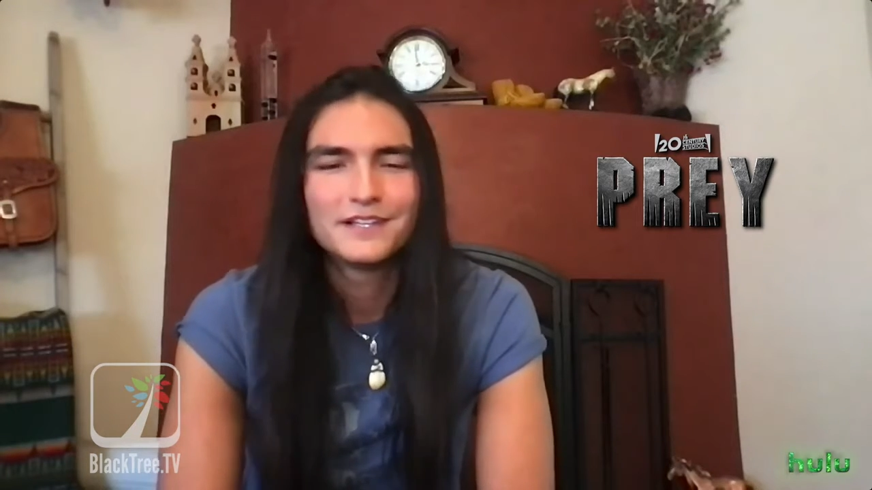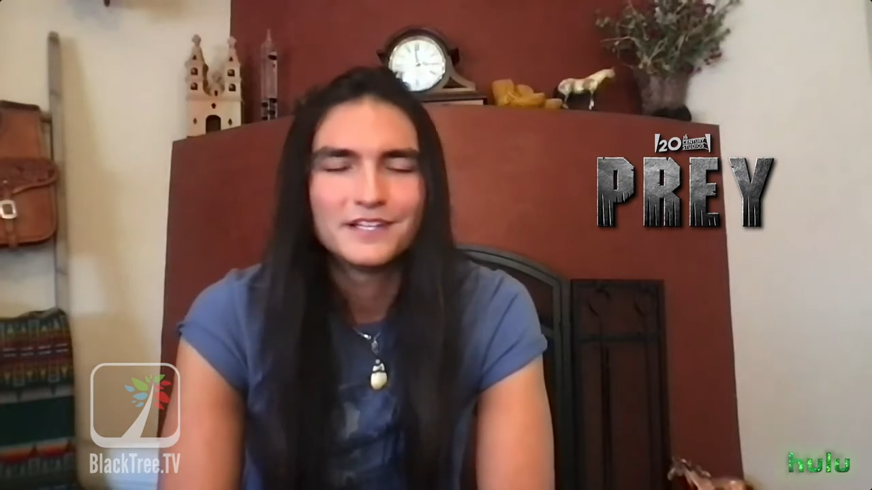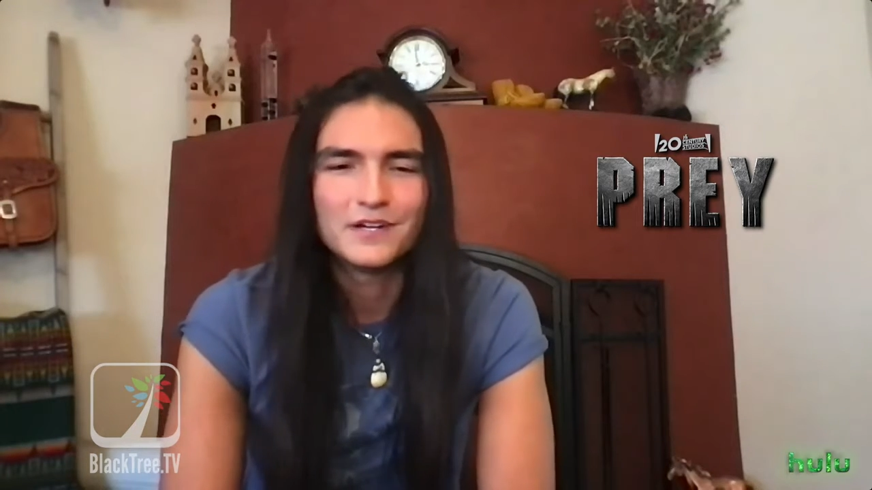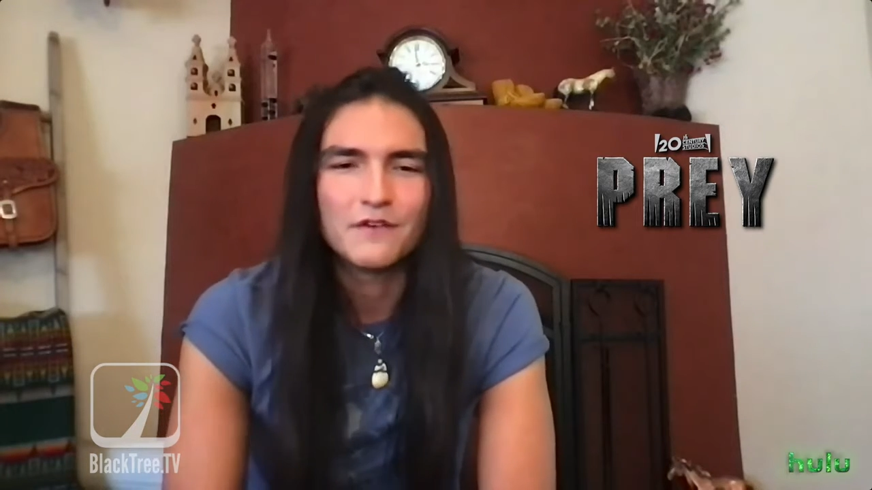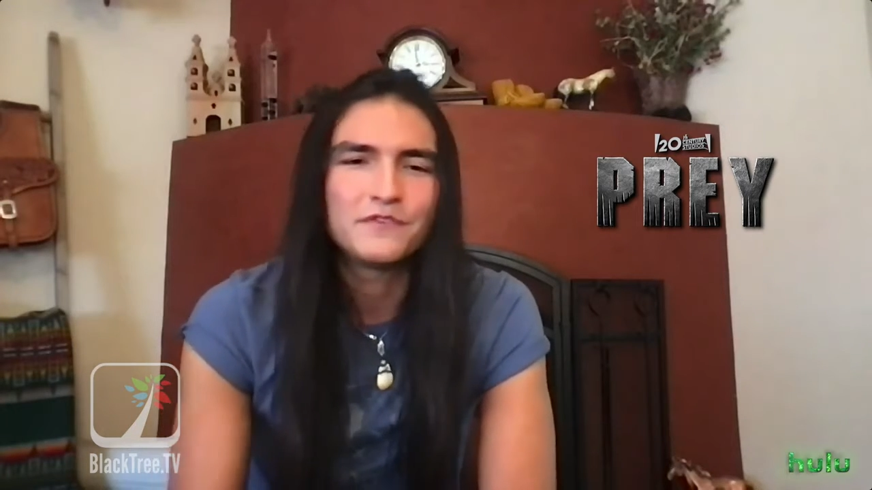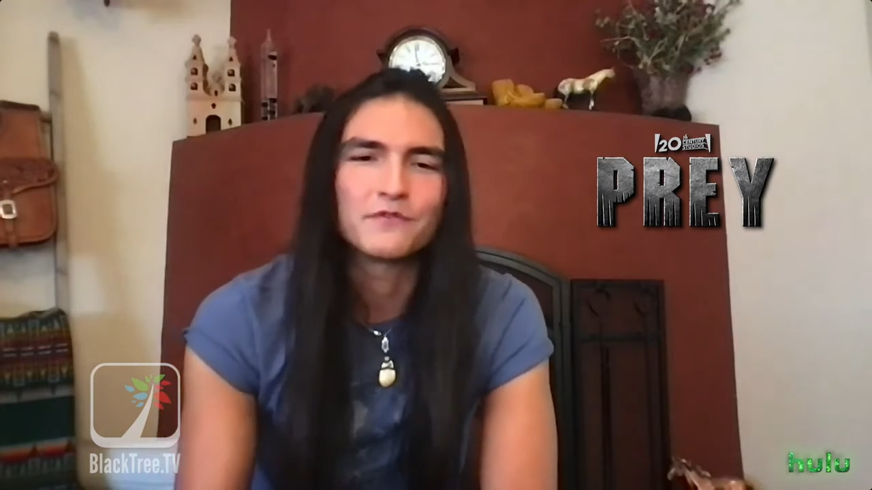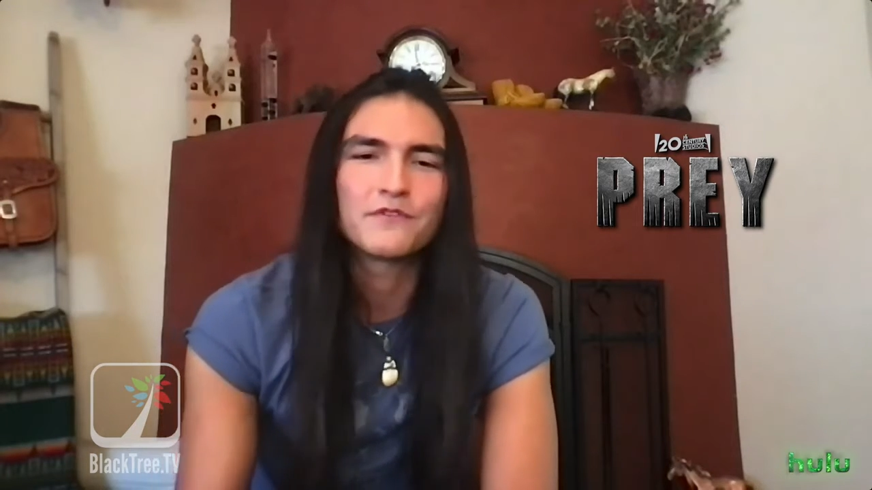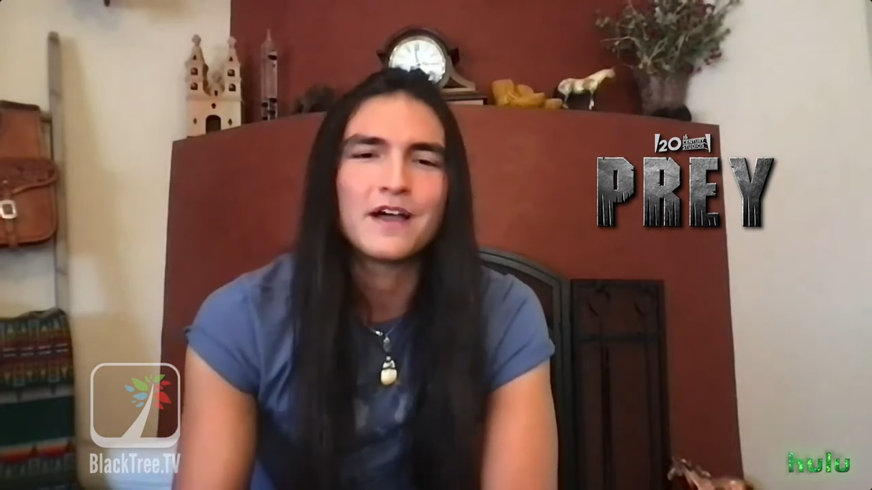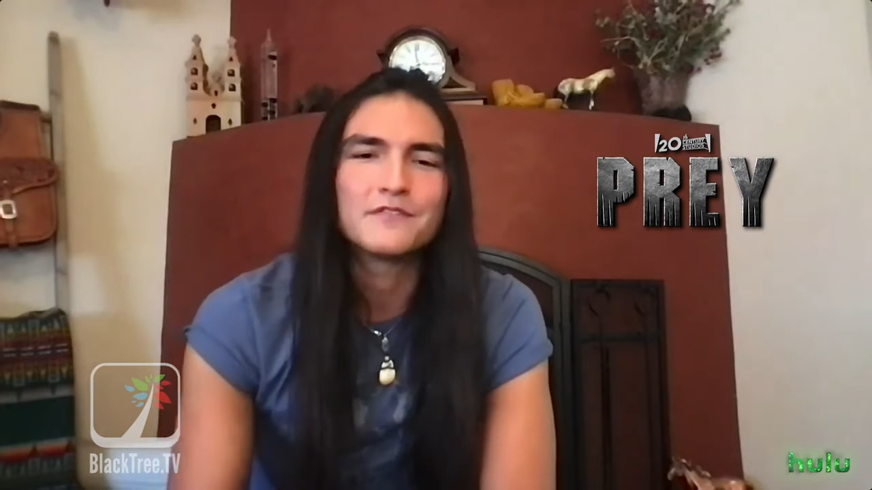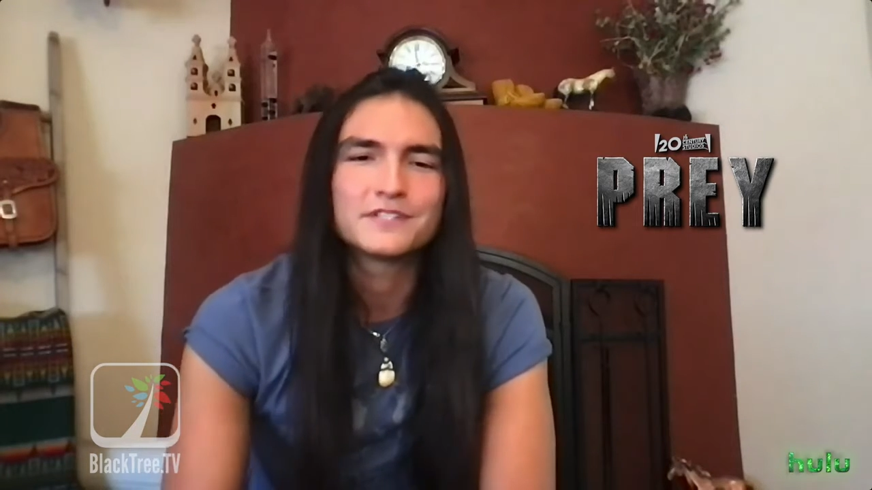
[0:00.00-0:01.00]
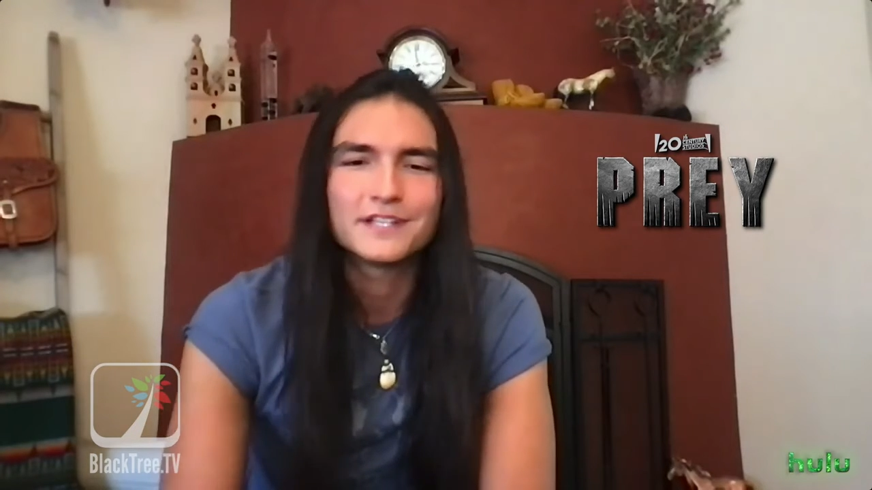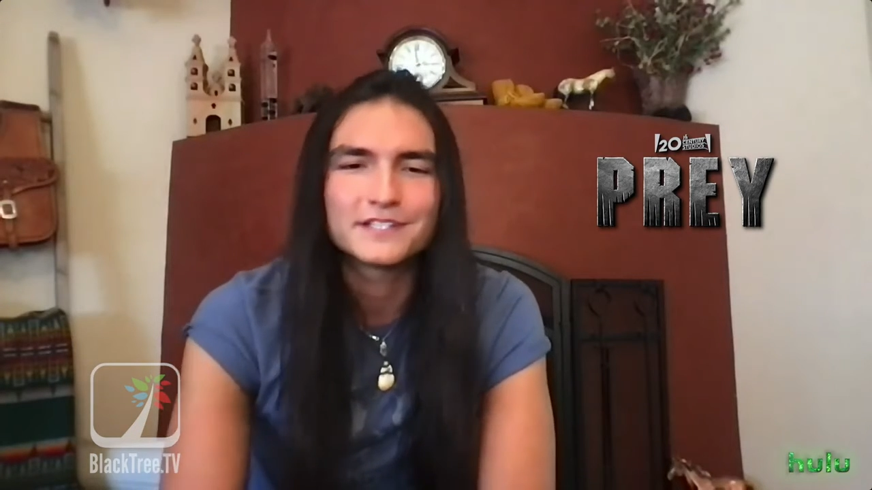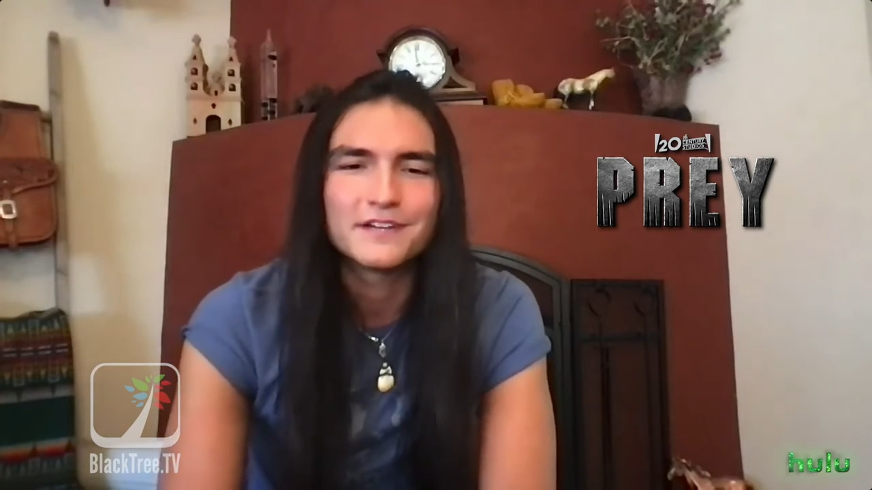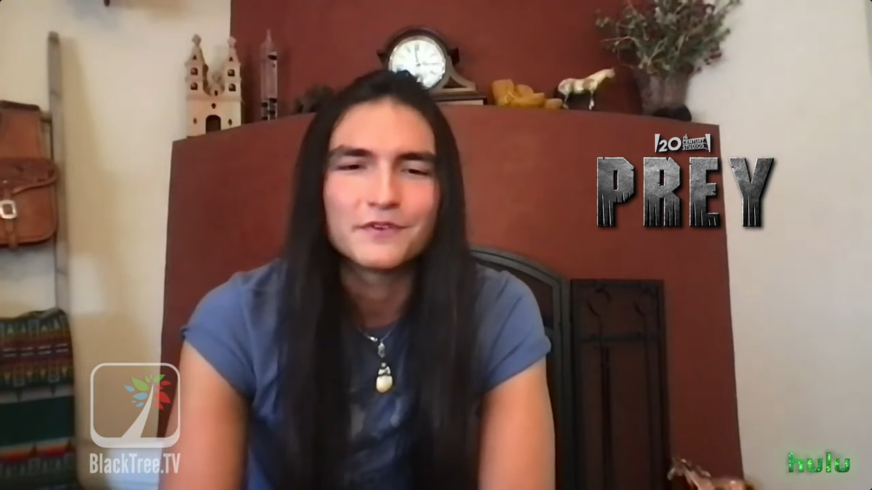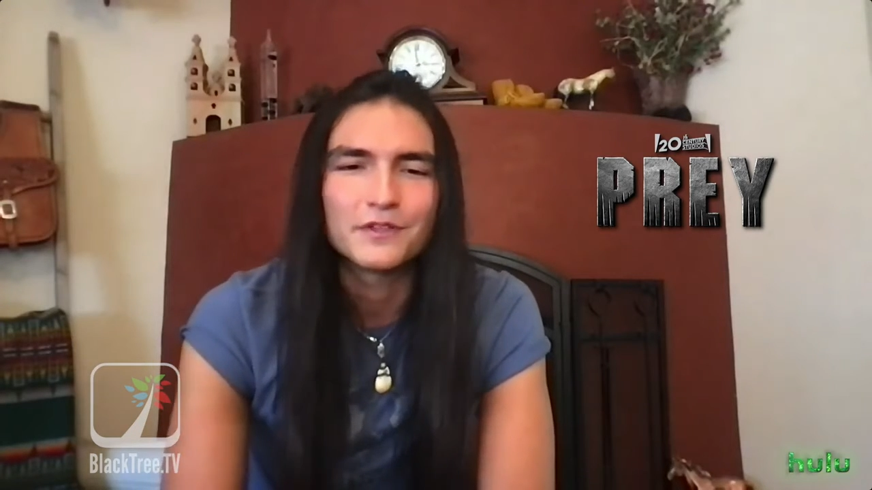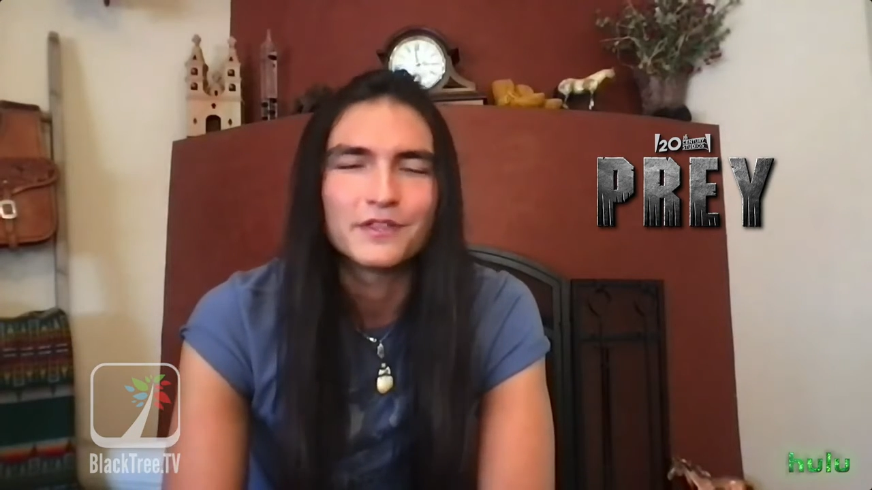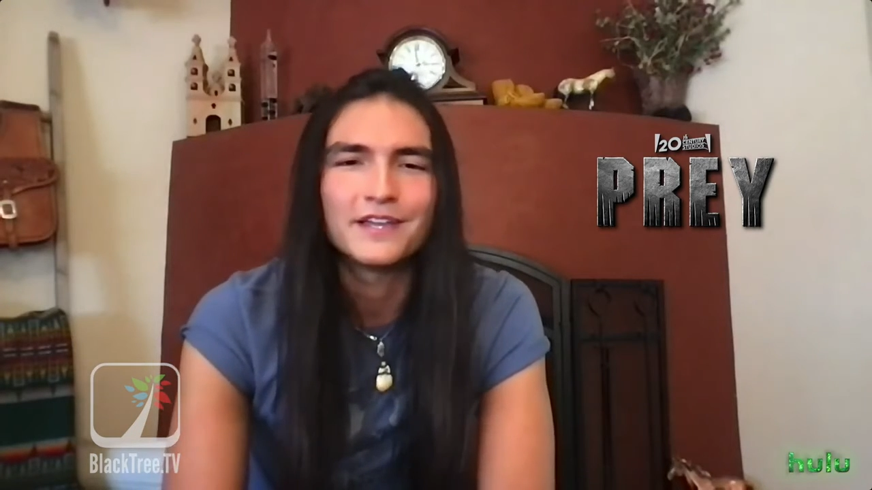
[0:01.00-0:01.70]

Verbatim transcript: you know, if you're five or six different